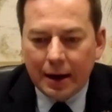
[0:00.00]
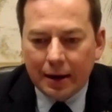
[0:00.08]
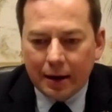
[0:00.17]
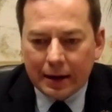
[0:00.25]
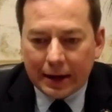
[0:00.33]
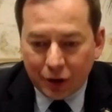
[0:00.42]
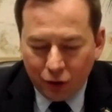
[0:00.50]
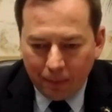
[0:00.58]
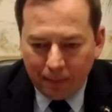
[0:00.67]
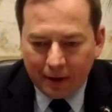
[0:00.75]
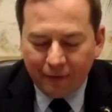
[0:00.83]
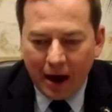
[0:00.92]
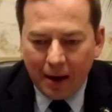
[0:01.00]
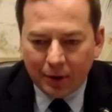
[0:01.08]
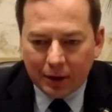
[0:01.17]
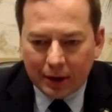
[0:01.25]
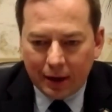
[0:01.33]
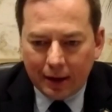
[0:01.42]
in the European
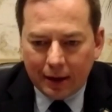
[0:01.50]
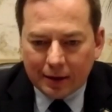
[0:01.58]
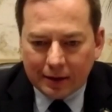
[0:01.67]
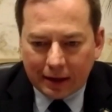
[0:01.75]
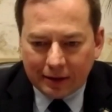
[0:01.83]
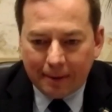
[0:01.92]
family, that they